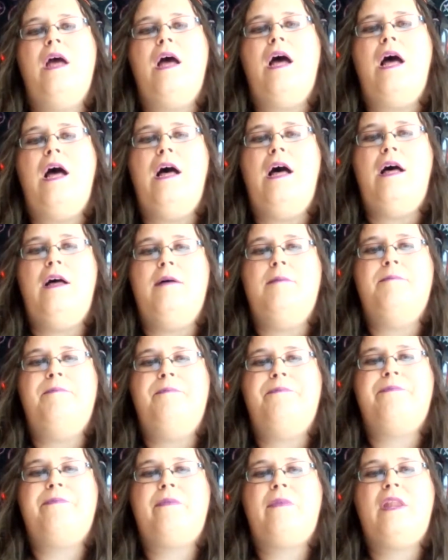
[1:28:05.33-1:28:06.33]
Um,
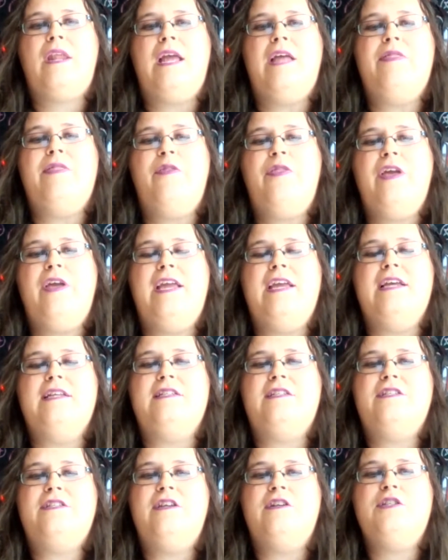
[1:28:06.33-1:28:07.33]
and the thing
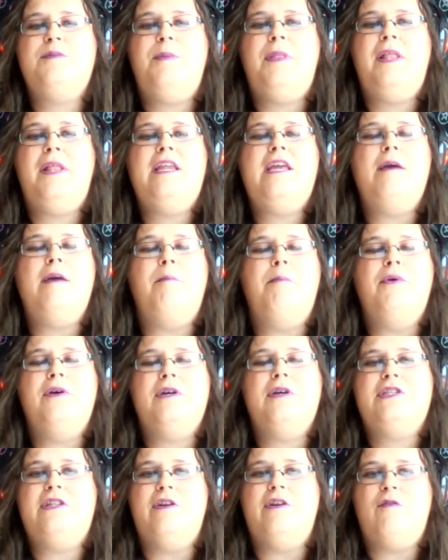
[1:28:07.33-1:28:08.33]
is, is there's plenty of
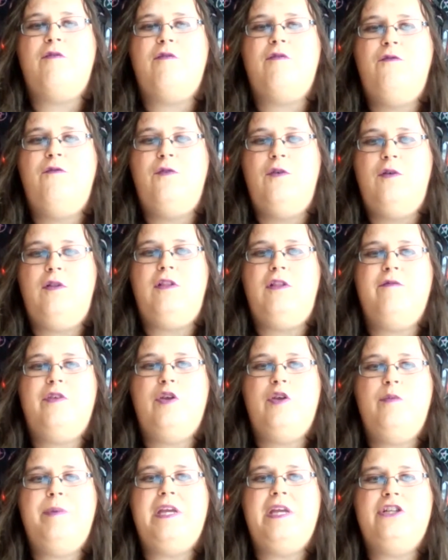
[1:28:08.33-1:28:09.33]
books that are full of
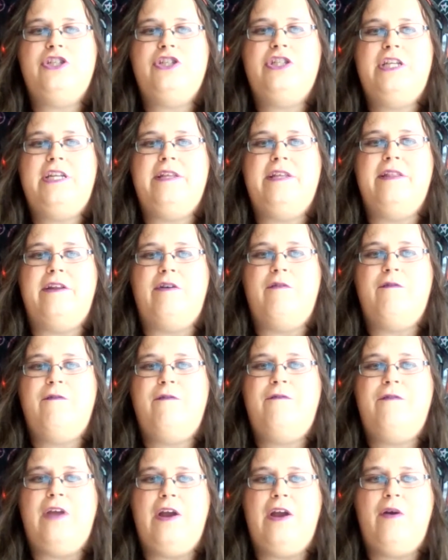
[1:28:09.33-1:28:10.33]
UPG that are
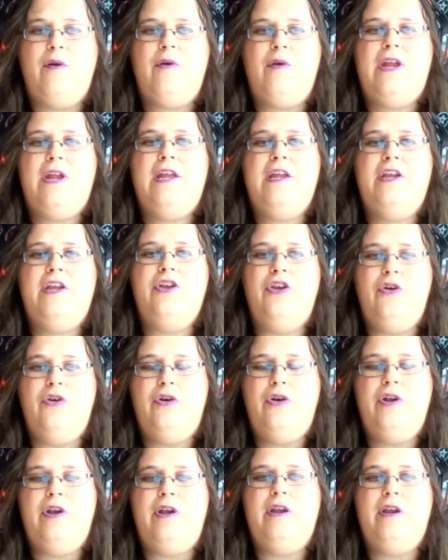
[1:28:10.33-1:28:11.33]
very
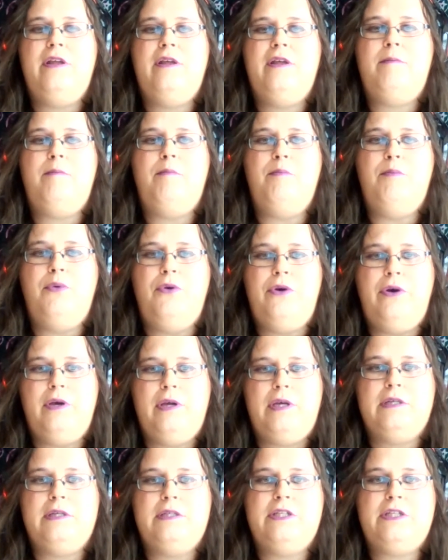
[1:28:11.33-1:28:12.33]
good
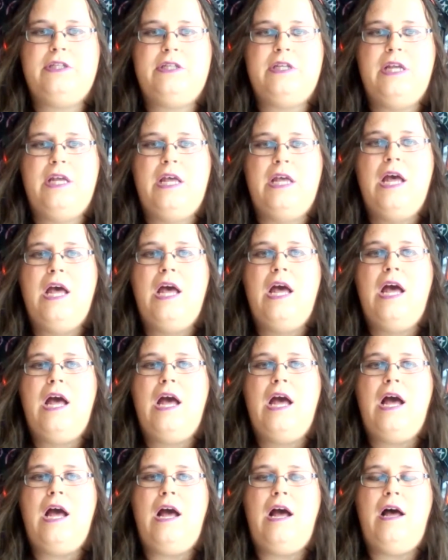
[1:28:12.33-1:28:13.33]
books.
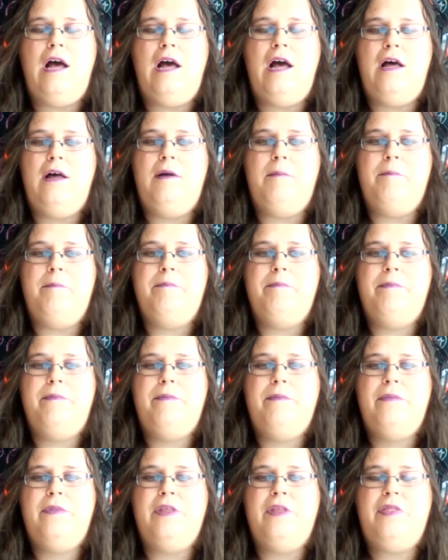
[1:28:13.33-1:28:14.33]
Um,
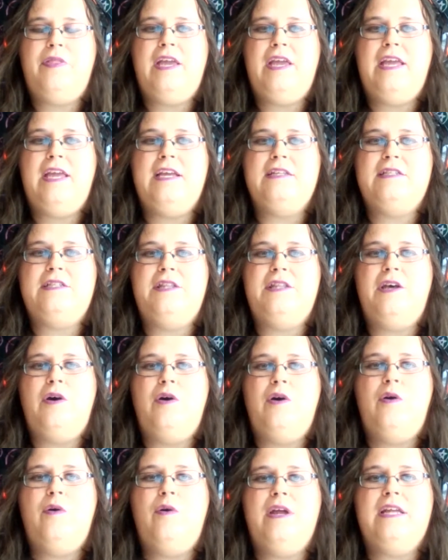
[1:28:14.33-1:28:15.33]
the thing is,
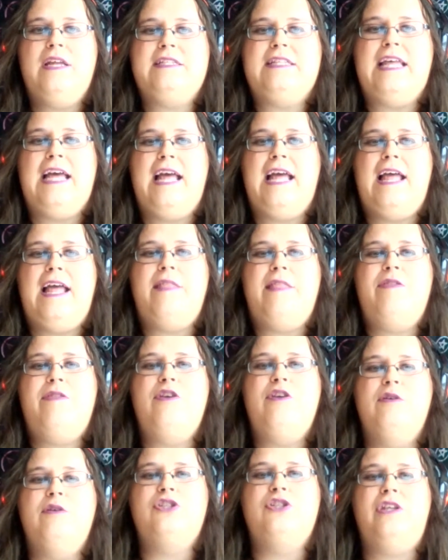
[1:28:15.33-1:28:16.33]
though, is that
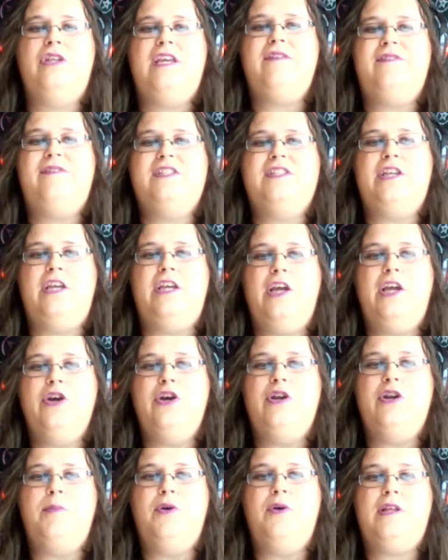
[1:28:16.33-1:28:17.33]
usually if it's a
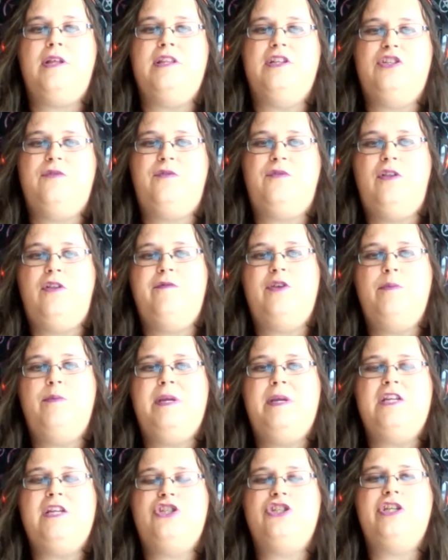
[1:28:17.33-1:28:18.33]
good book that's full of
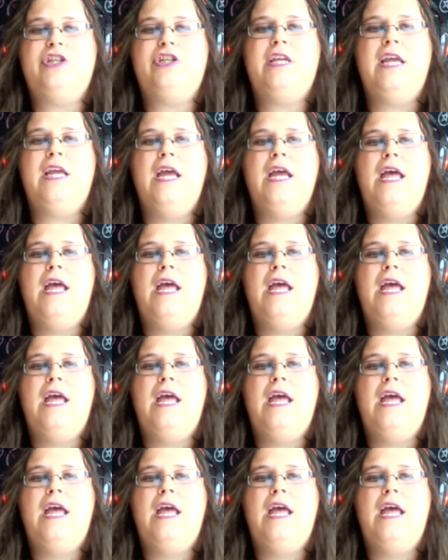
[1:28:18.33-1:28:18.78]
UPG,